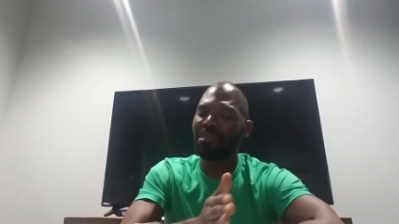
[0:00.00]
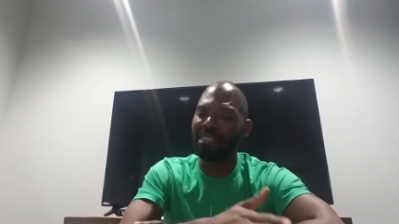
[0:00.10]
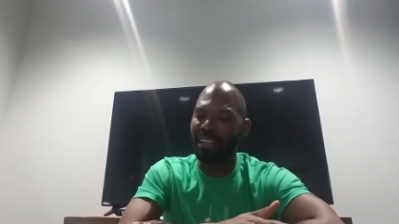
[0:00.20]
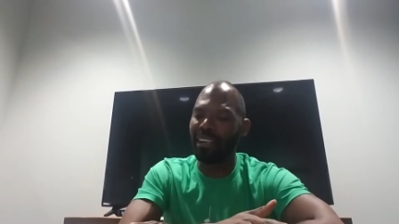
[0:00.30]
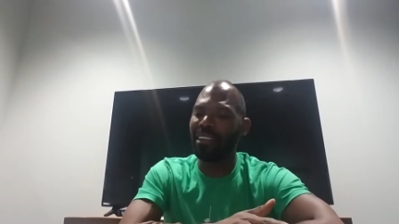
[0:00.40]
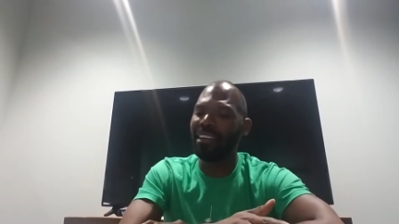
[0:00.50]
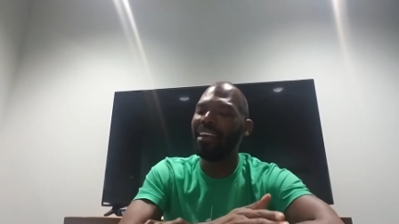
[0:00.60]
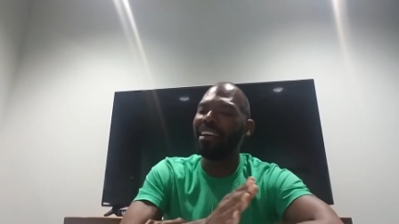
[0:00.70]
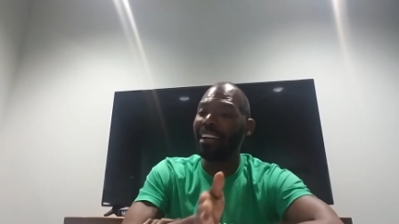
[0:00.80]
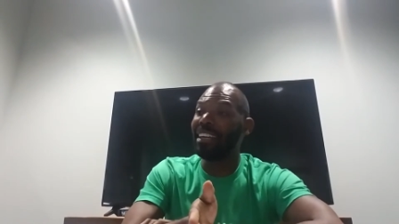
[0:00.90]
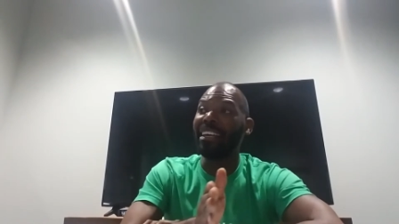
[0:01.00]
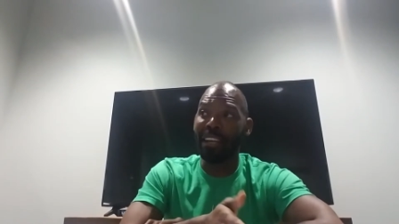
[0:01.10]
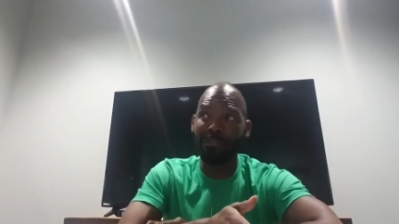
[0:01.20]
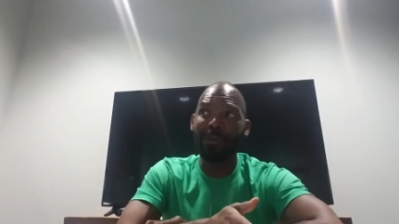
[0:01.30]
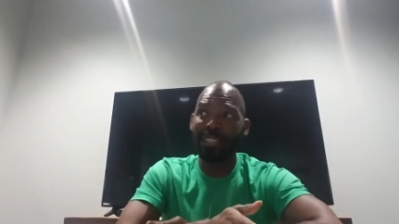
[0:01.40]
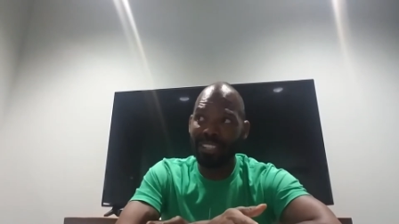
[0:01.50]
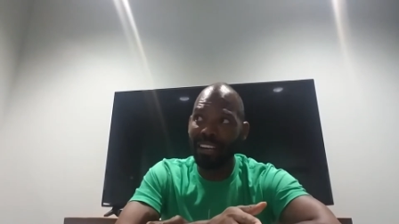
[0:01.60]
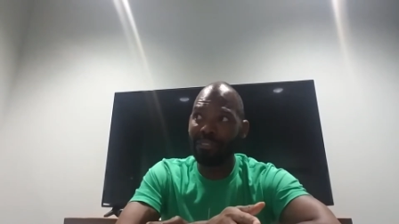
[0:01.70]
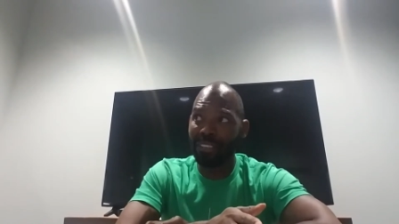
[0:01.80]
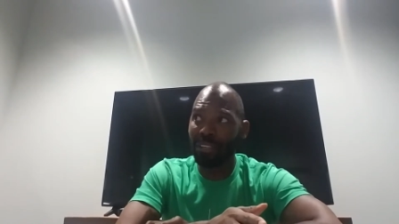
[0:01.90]
side, again, everybody should
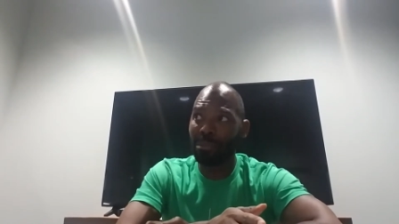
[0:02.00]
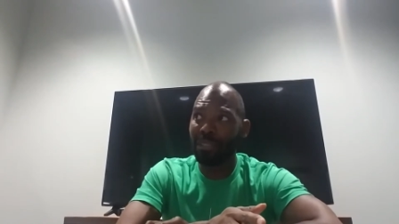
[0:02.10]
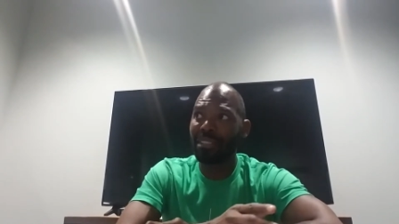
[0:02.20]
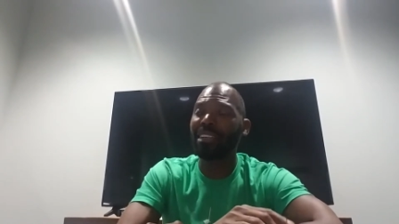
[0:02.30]
have a therapist.